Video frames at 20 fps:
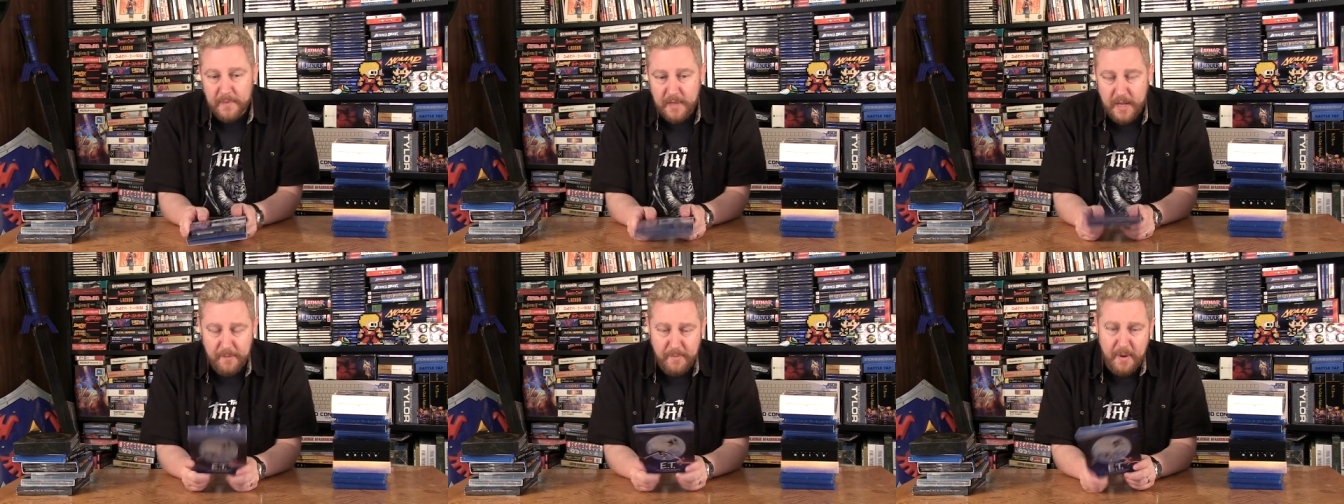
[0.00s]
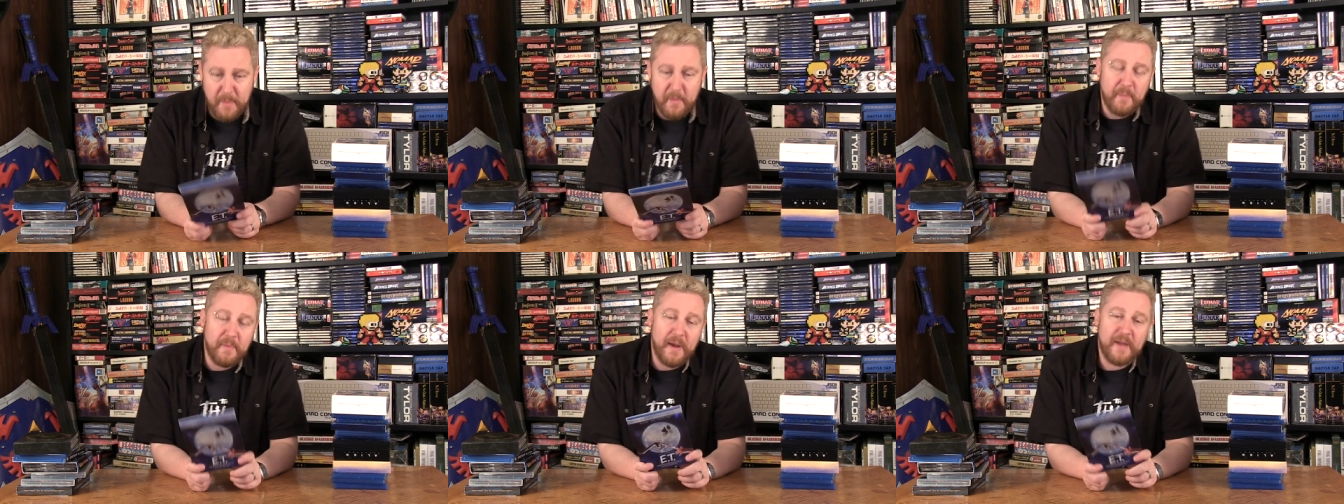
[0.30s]
I
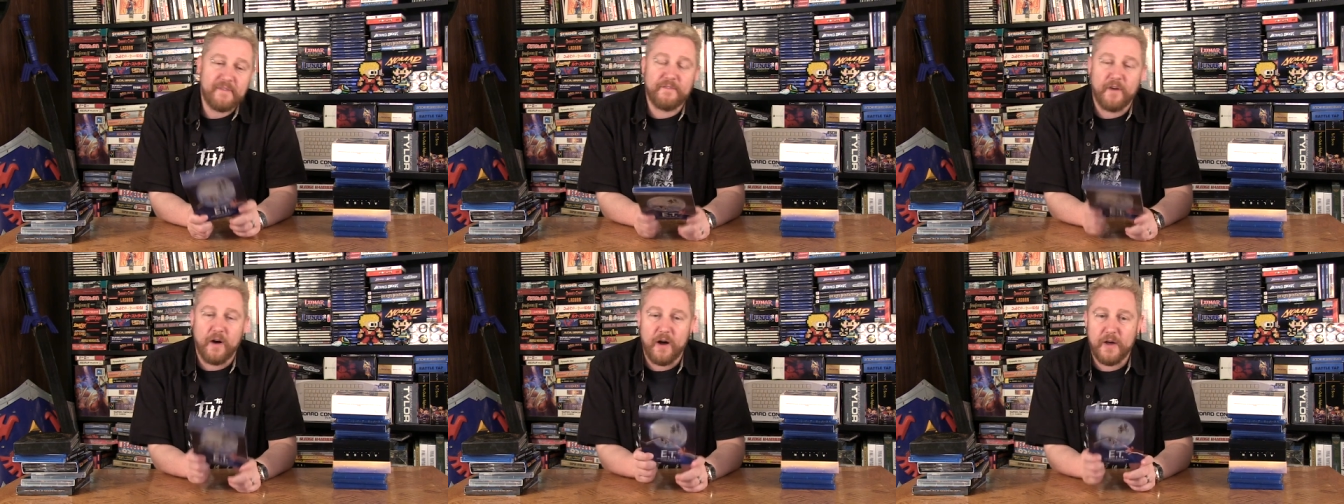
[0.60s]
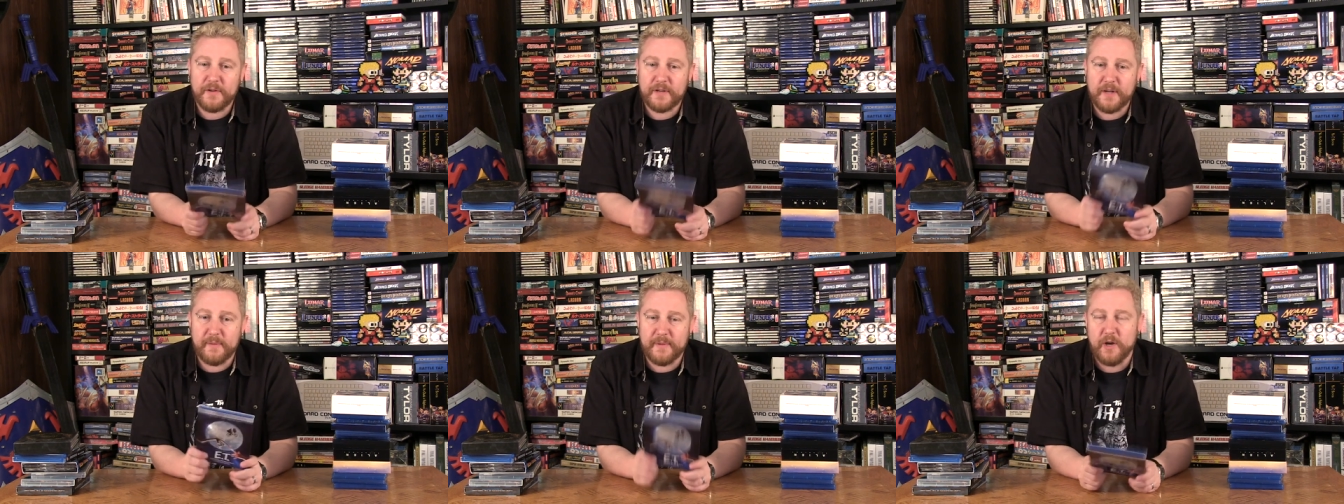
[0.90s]
remember my
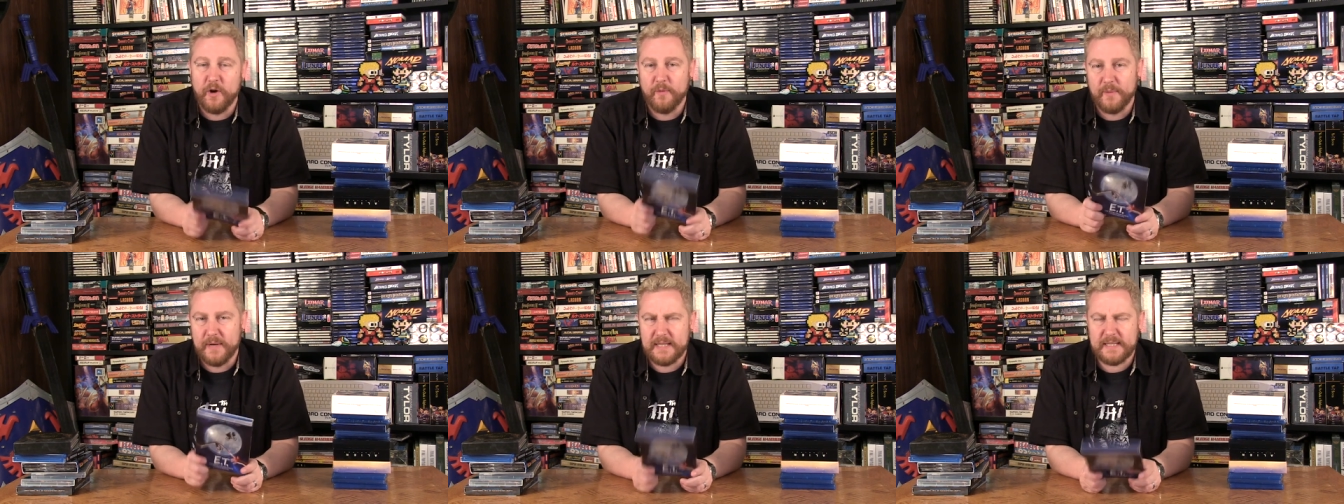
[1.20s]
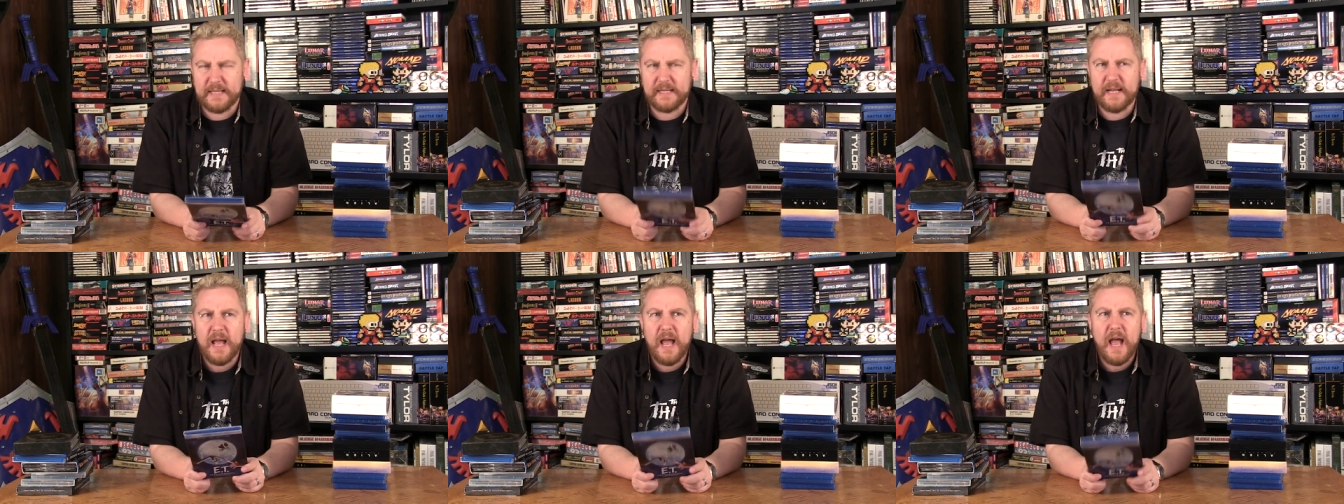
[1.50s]
father coming home and he
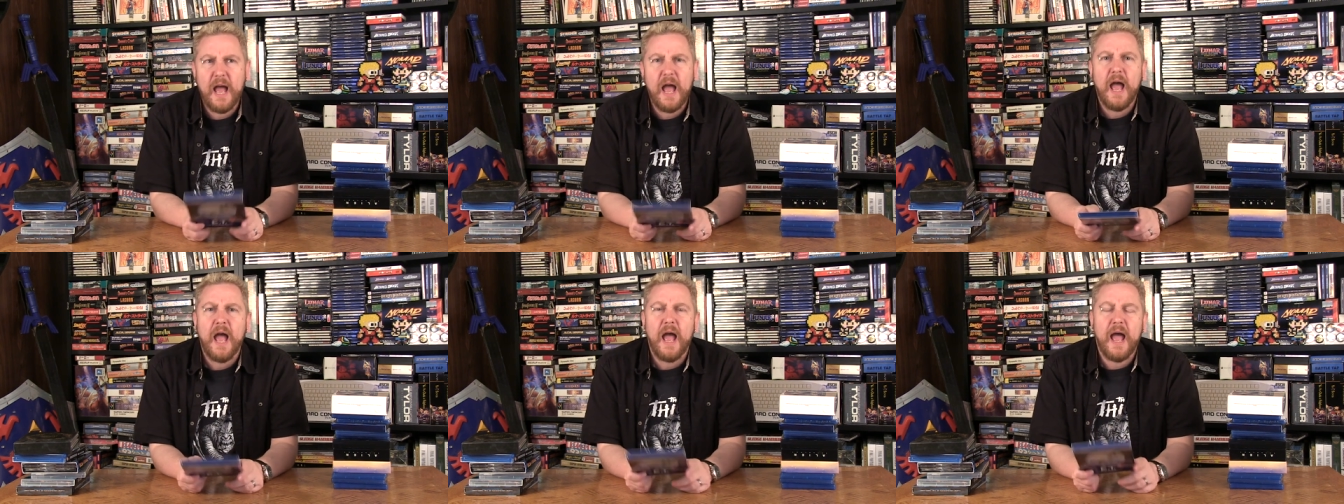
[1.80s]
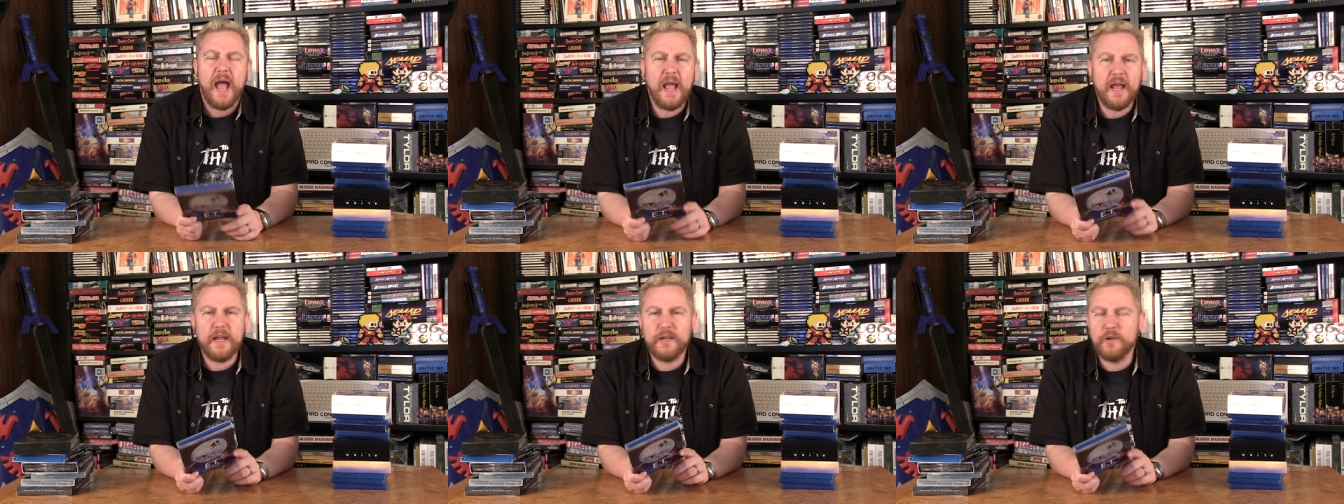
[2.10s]
said,
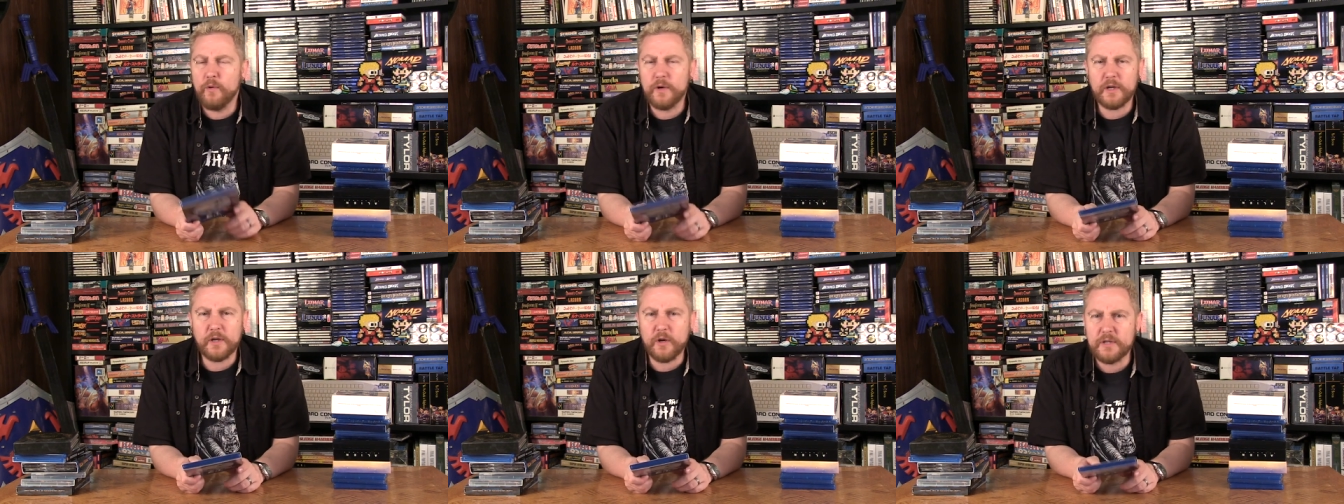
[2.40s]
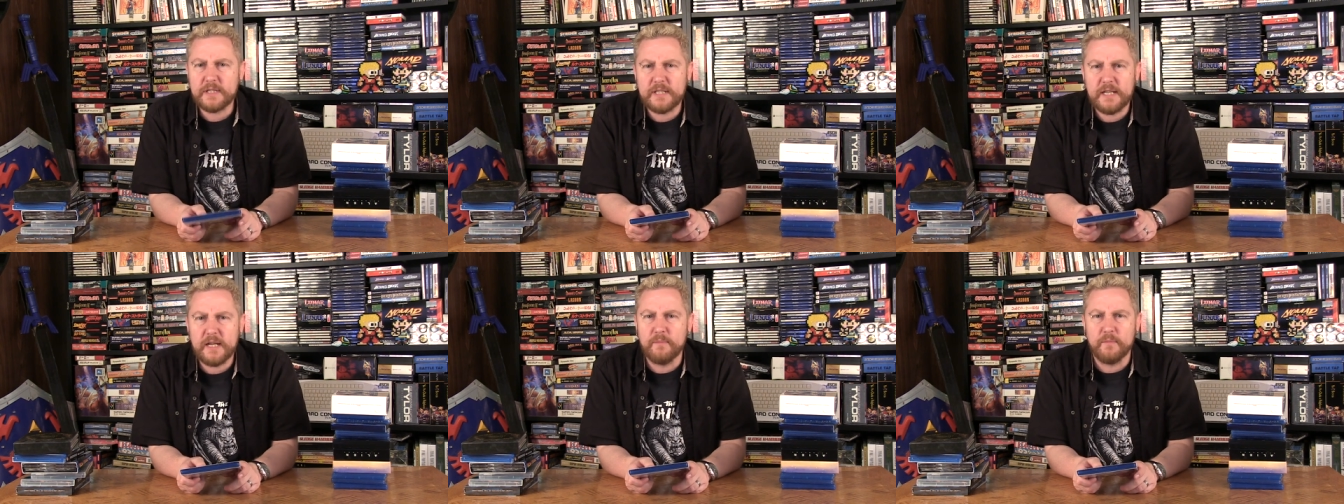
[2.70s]
Hey, you want to
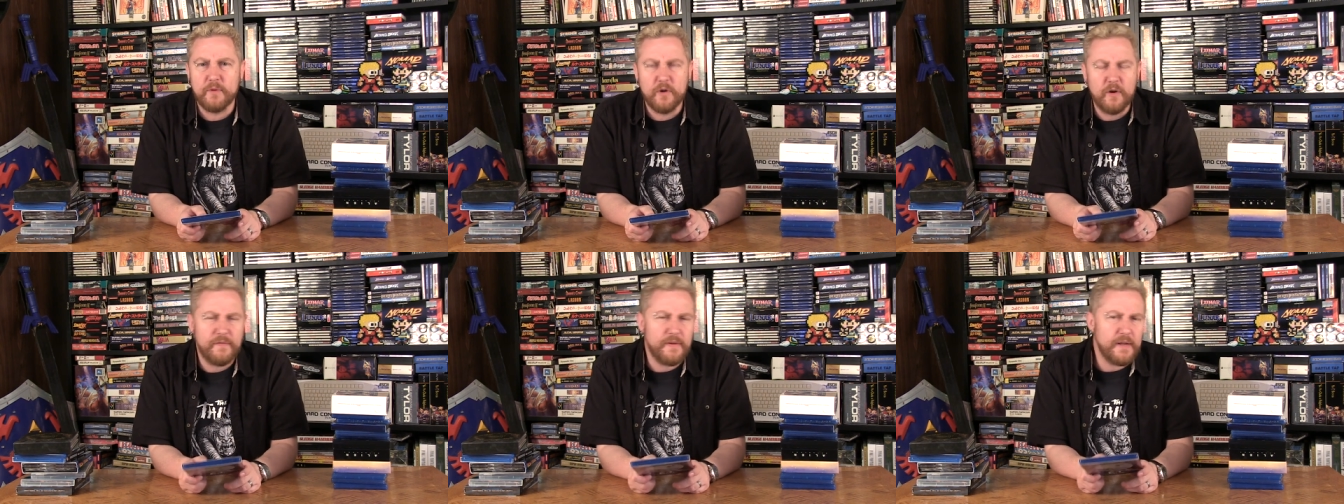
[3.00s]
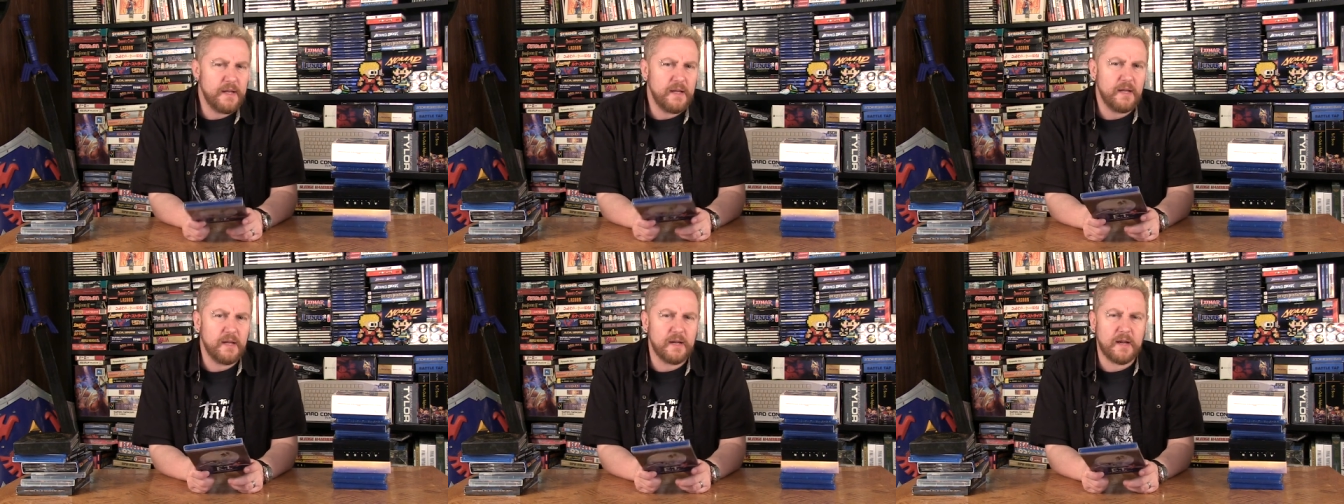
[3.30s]
go see a
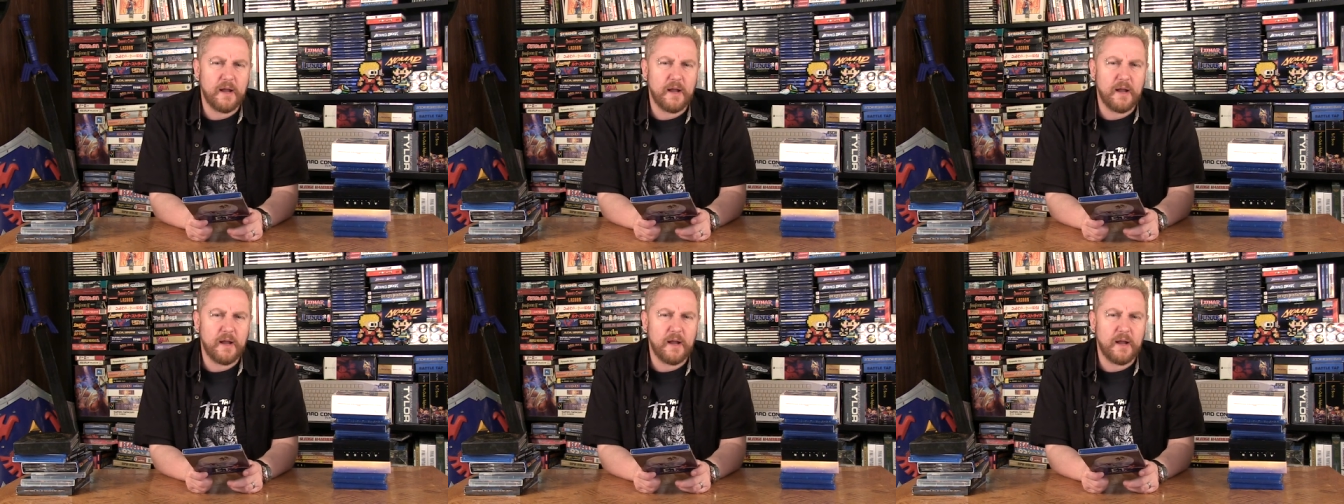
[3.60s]
movie?